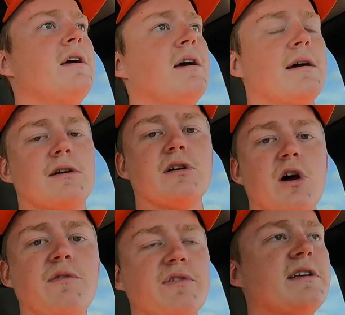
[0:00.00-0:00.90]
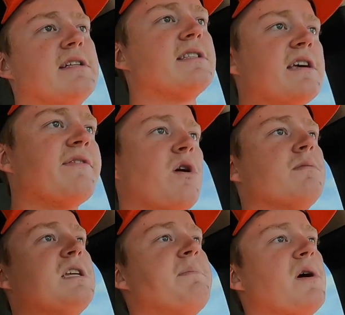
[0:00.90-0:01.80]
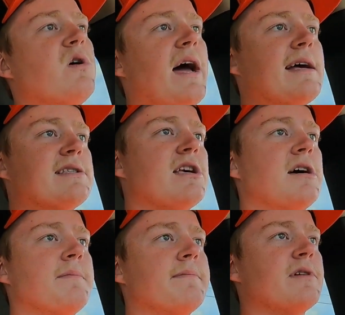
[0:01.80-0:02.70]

I'm gonna hopefully see if Home Depot has some.